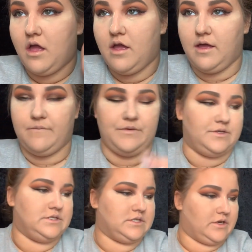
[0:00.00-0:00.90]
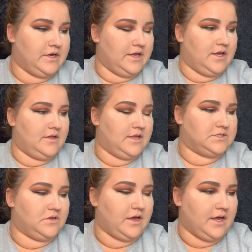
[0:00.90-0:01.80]
If you disagree, that's
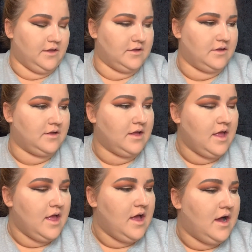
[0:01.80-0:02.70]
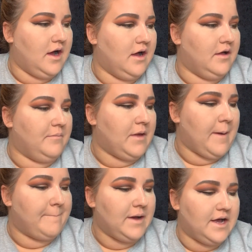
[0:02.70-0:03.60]
okay.
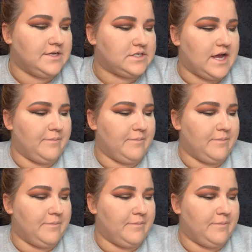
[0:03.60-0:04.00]
But I'm